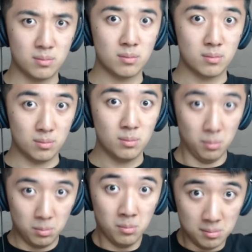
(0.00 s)
So
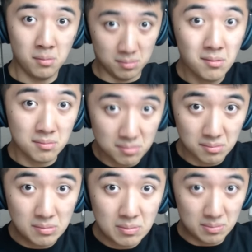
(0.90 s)
um, if you
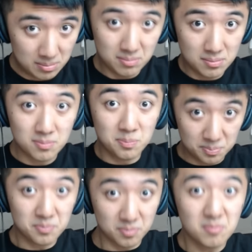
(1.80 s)
subscribe, you're
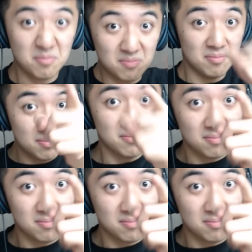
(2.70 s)
pretty much Jeff